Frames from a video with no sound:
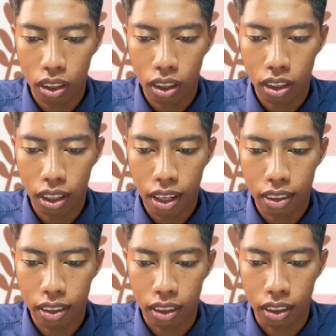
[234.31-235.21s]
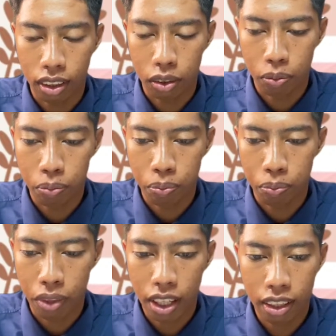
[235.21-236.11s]
including the
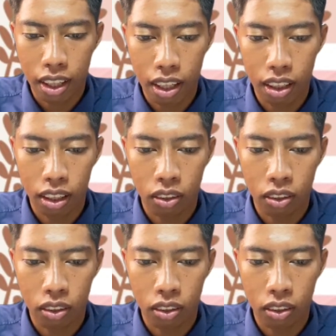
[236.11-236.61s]
MADA